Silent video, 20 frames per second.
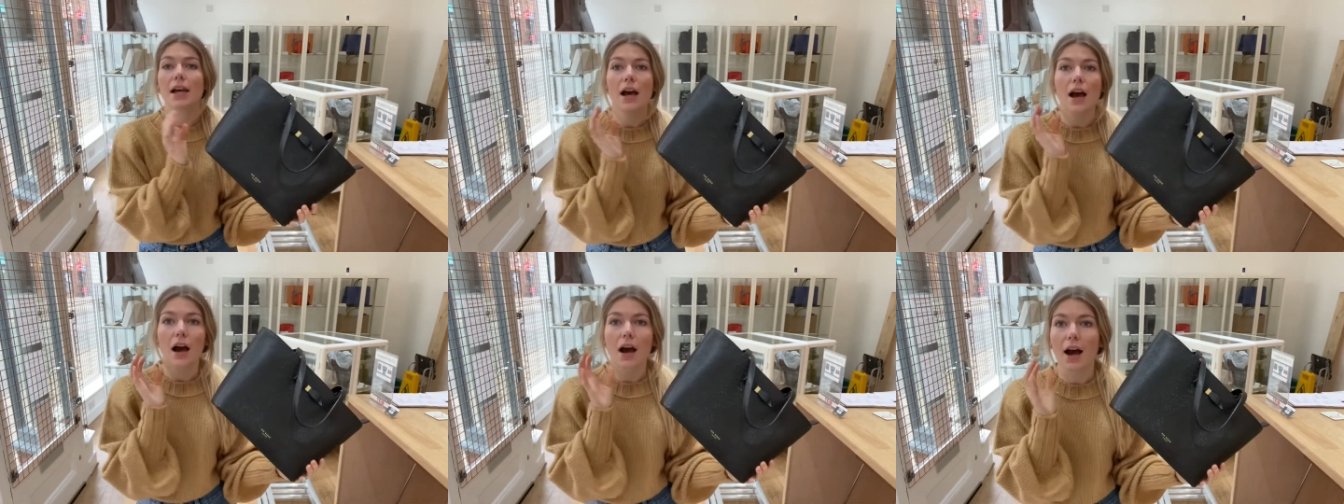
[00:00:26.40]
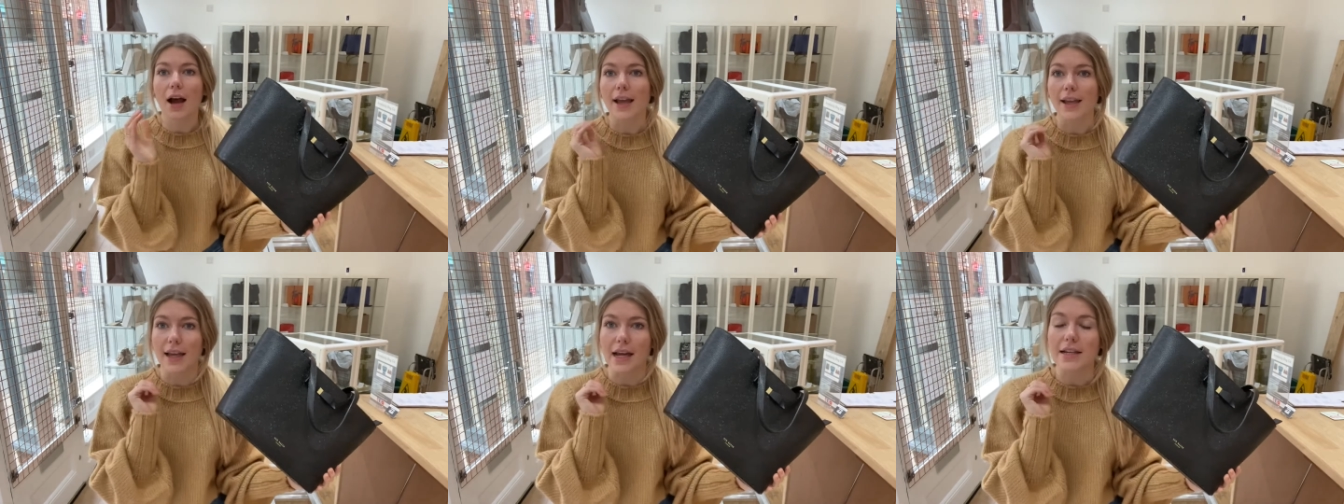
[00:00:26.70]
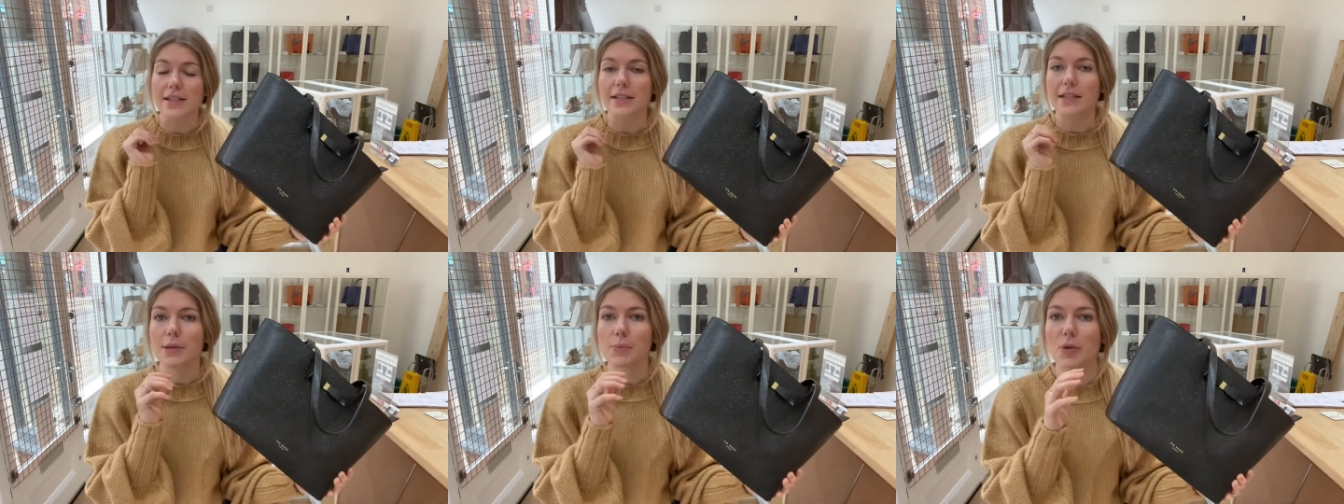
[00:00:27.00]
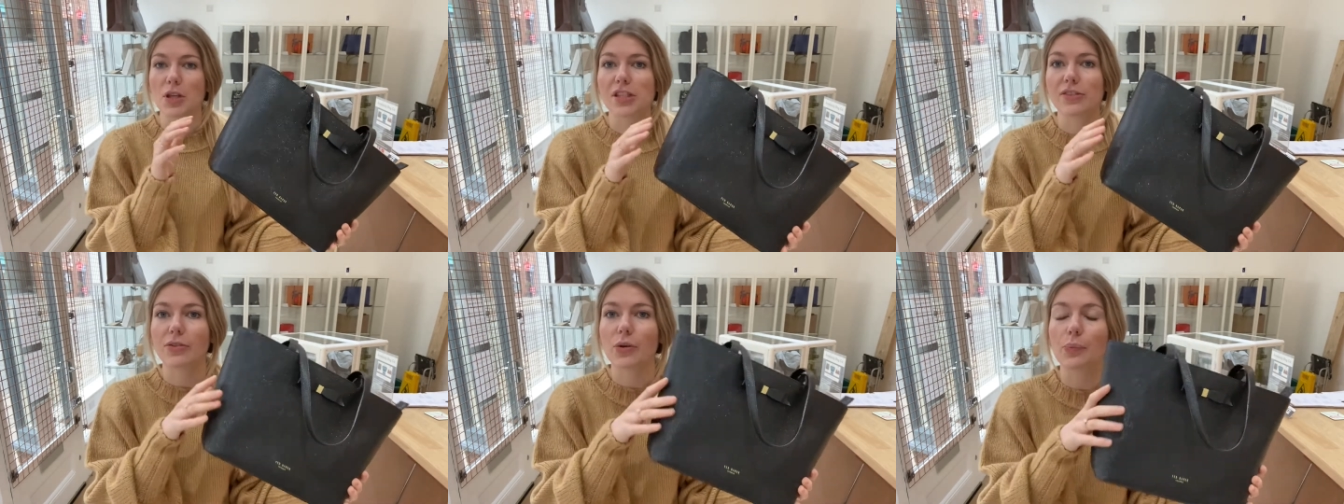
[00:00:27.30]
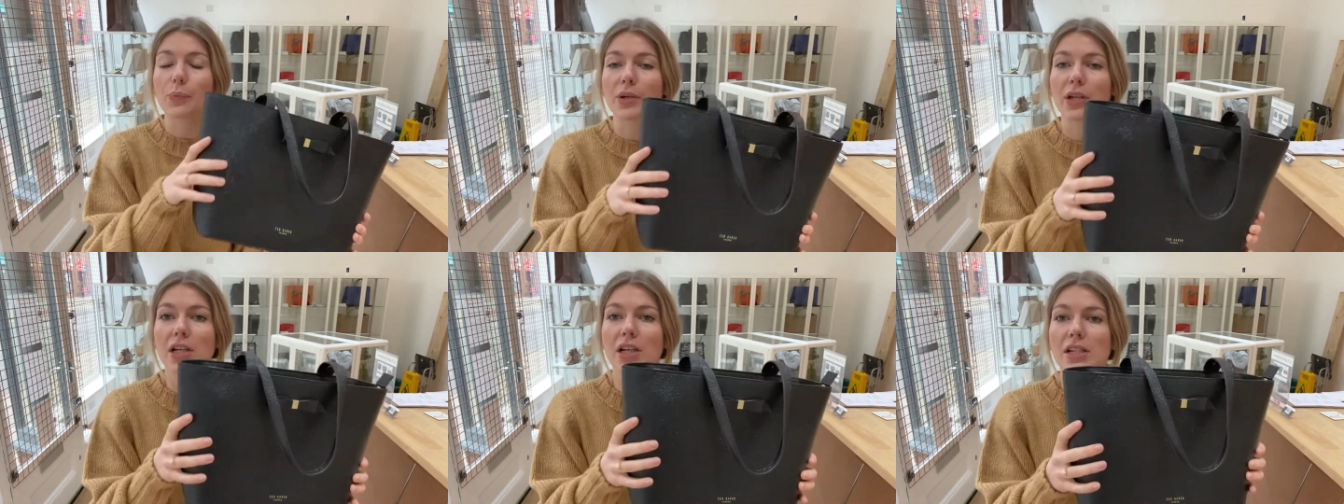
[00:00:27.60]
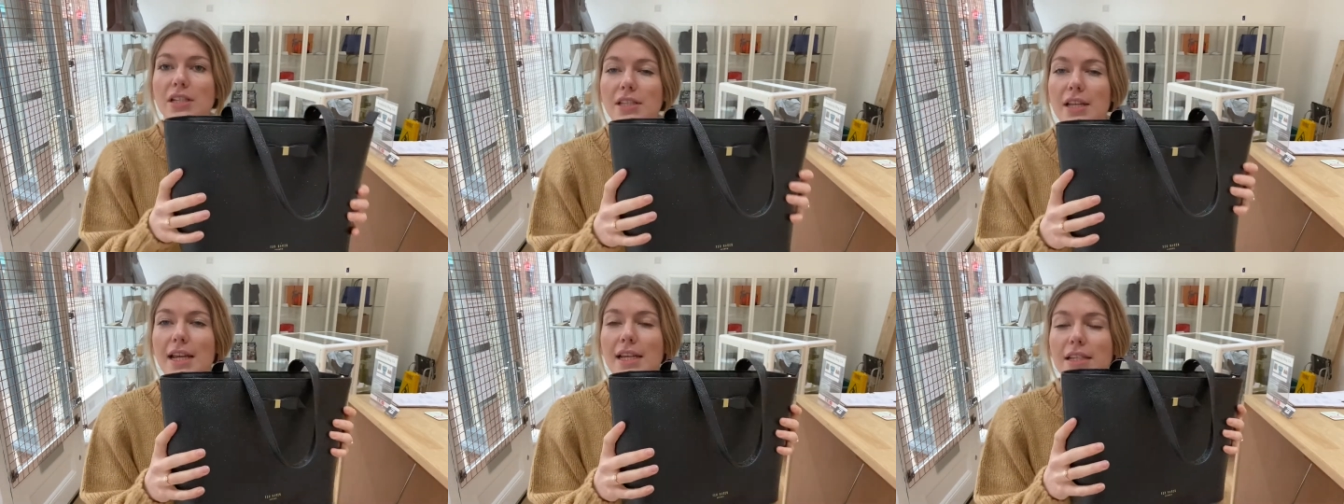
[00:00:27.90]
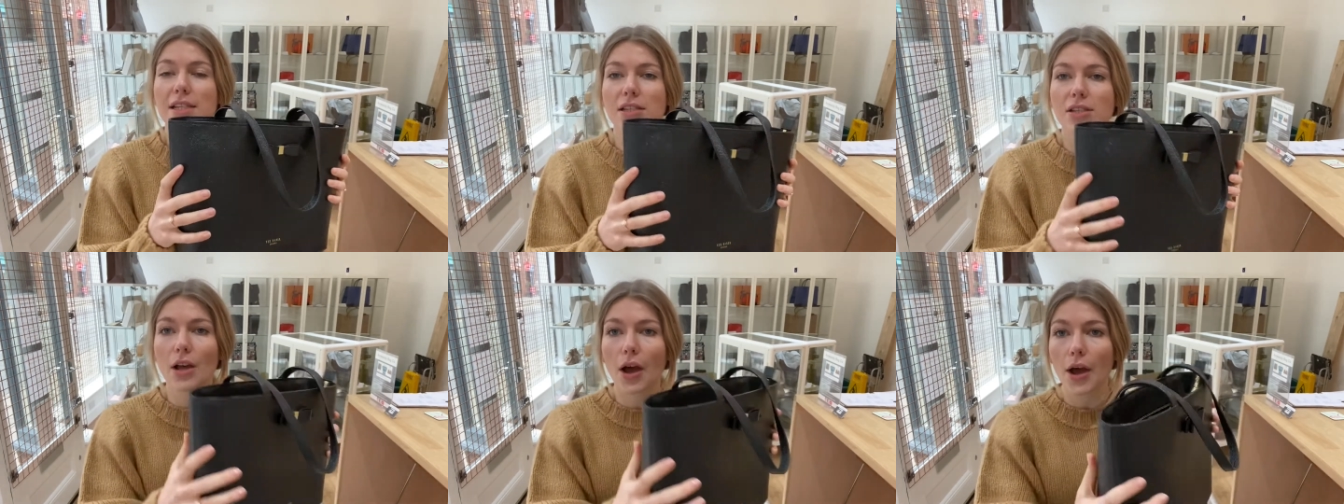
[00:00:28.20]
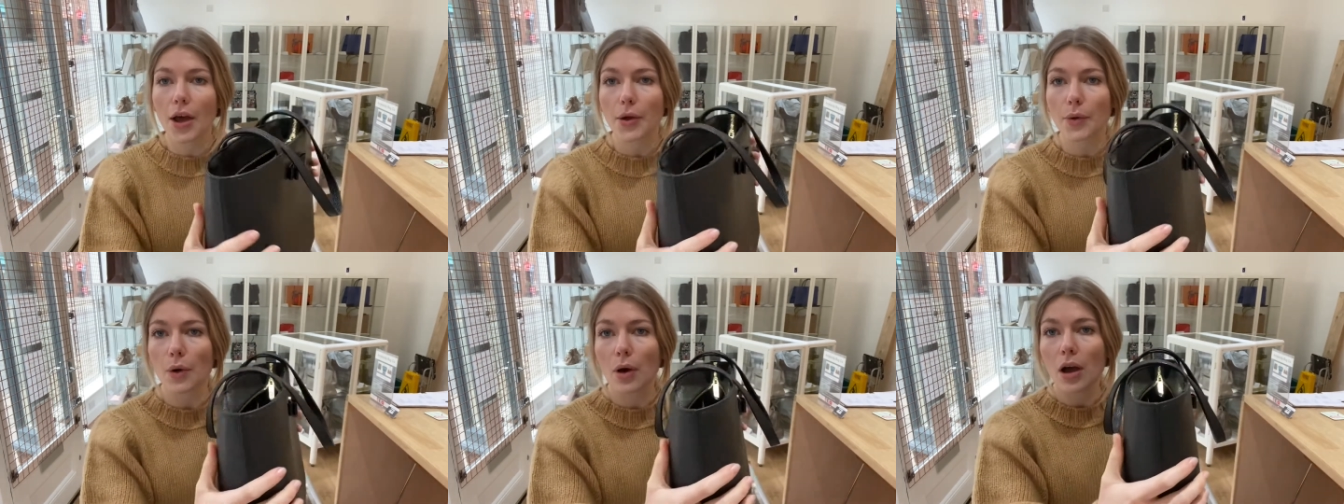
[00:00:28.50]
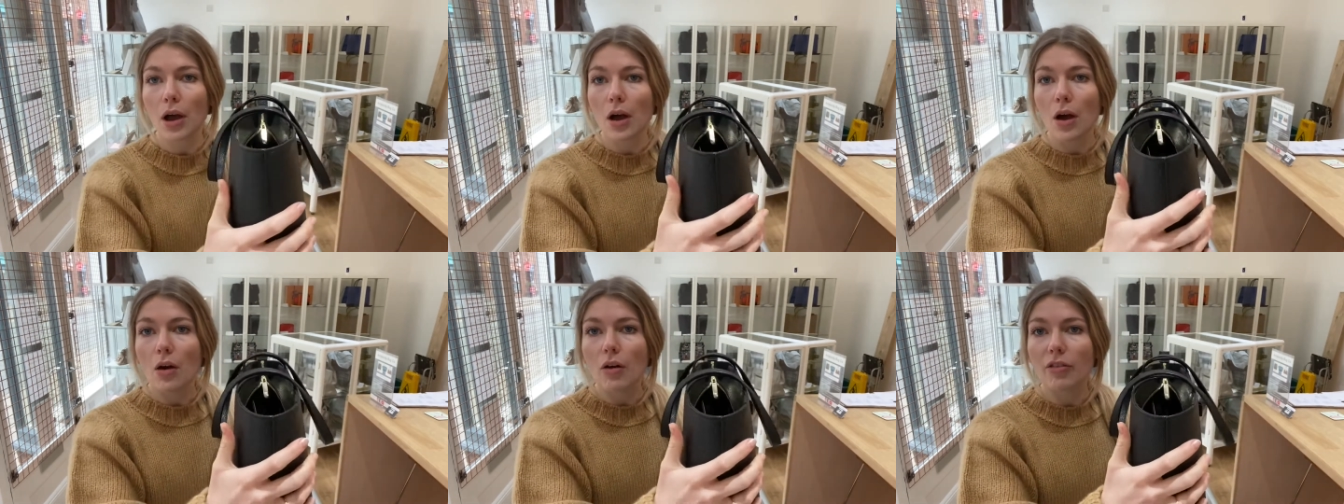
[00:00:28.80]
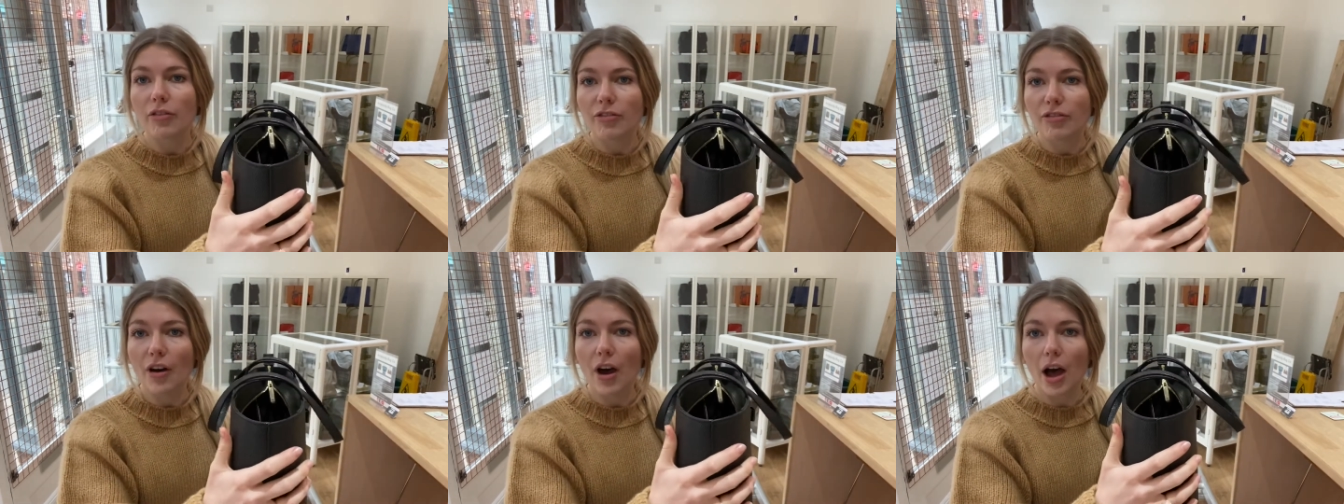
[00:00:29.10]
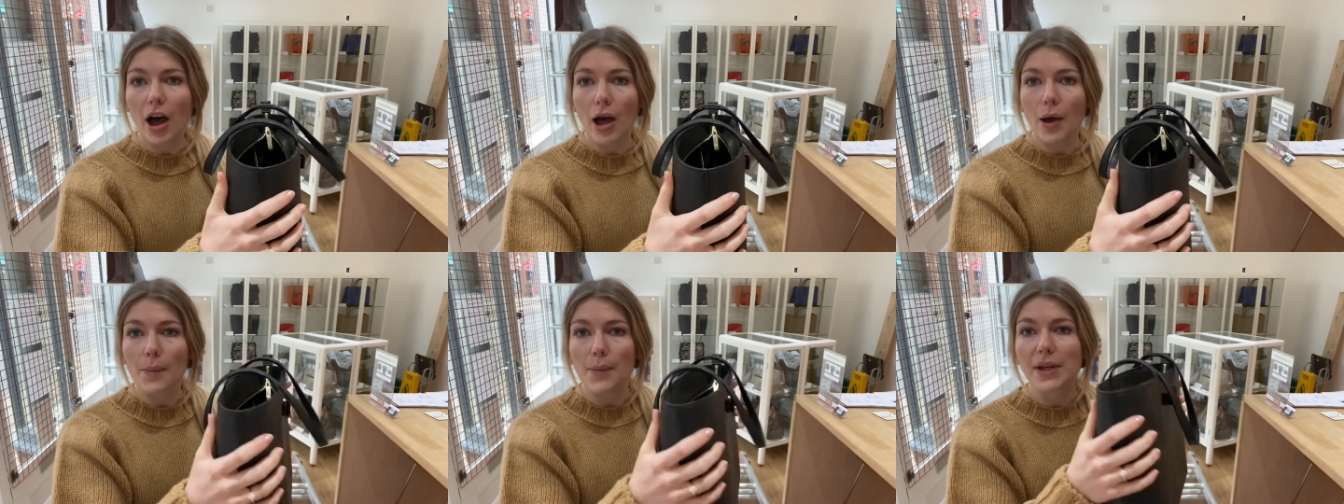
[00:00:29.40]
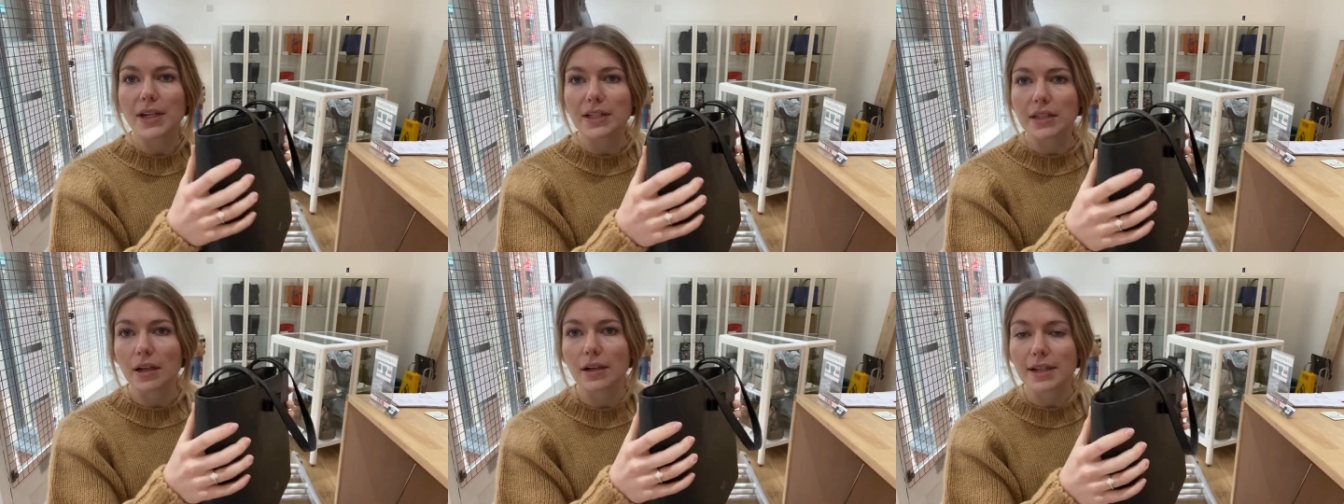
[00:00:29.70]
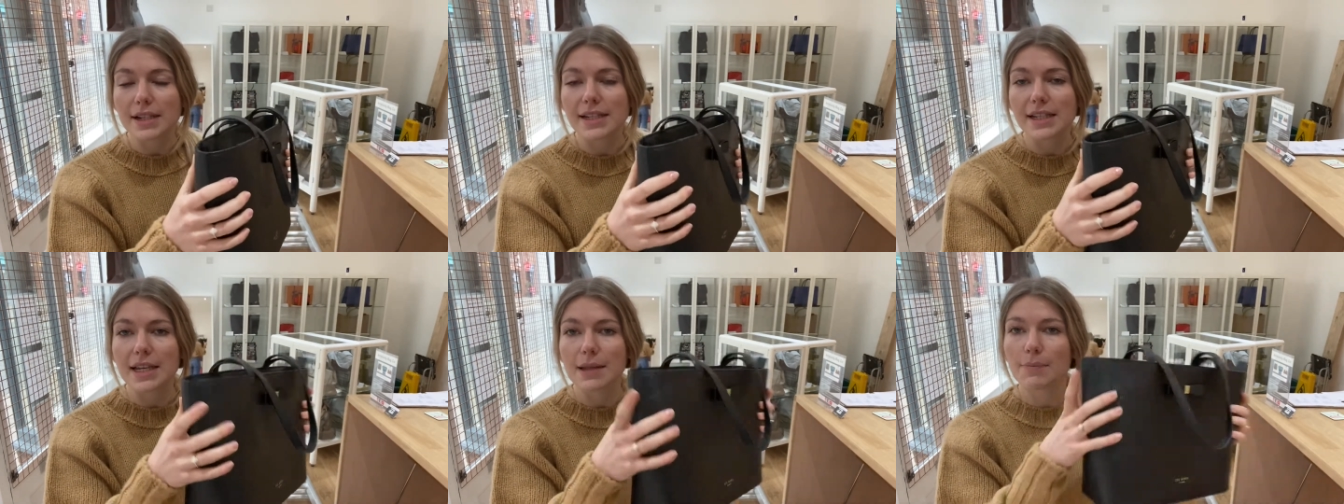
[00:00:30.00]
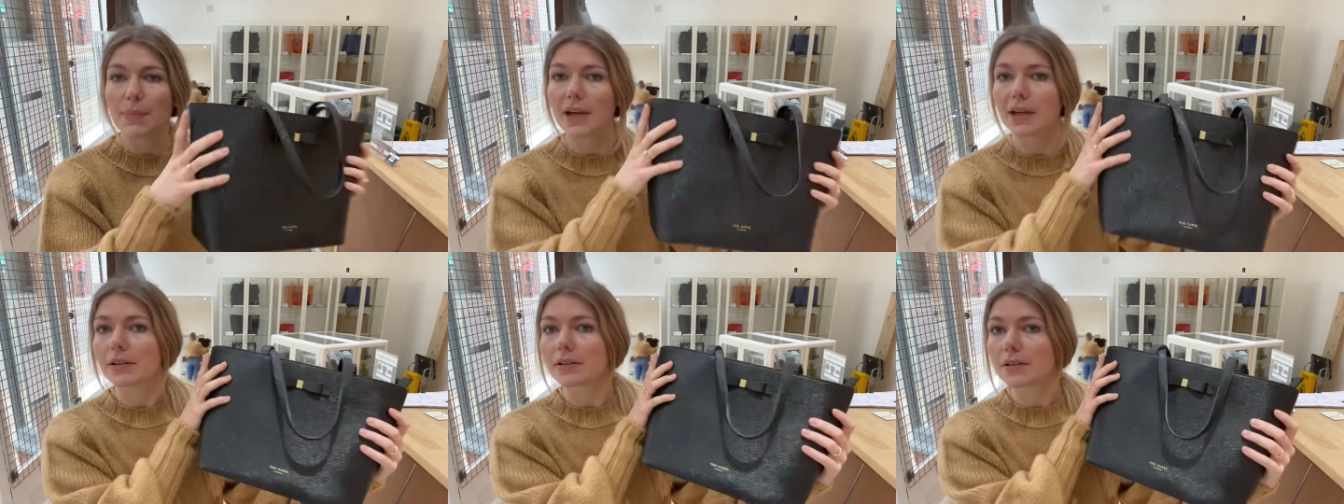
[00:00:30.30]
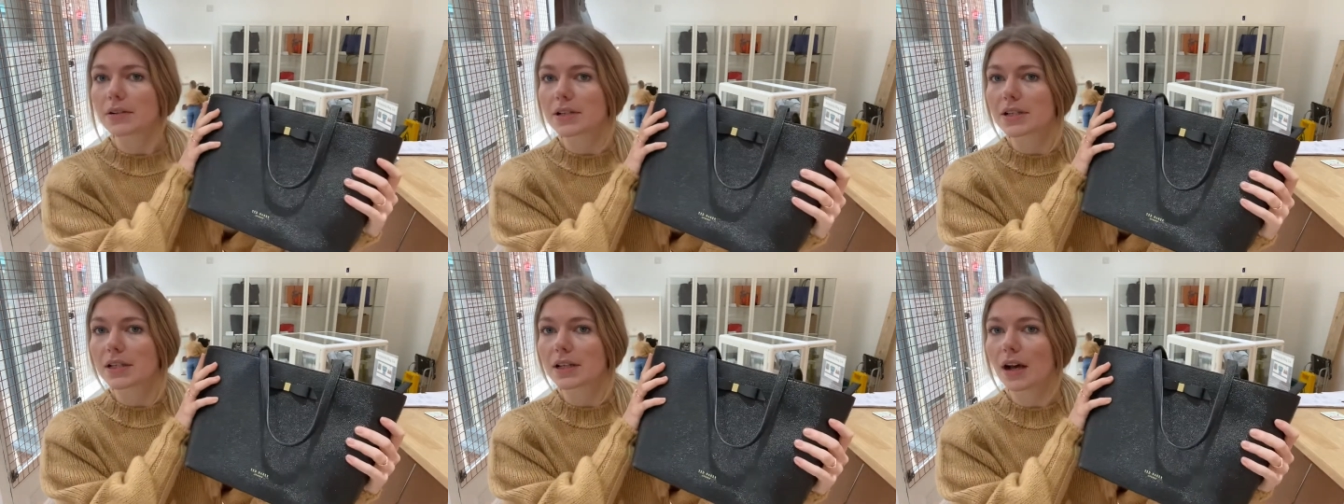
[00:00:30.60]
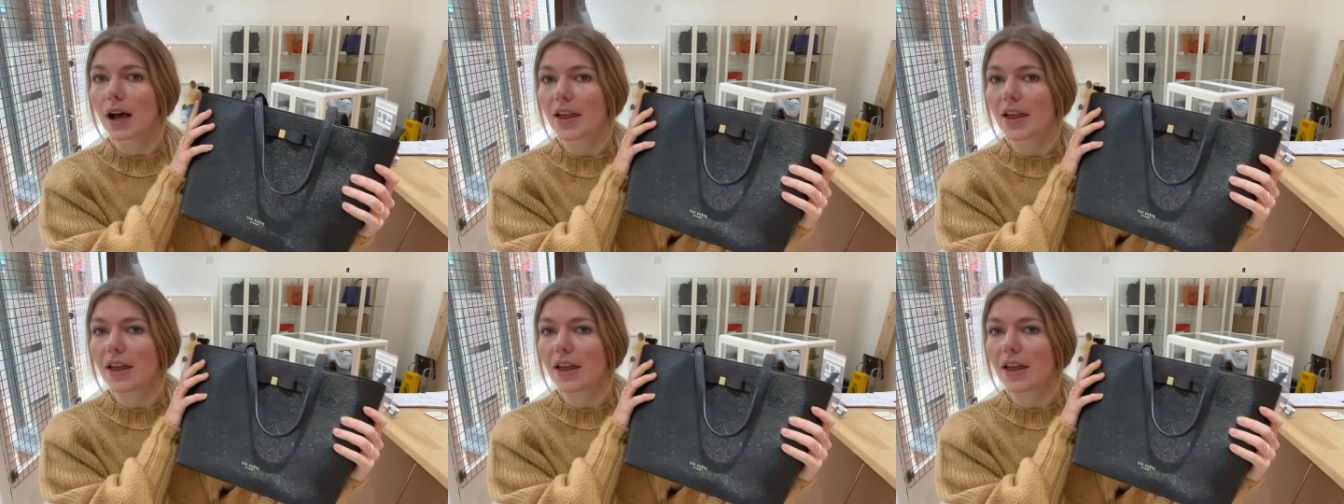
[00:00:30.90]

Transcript: eye-catchingly beautiful because it's so firm and nicely built.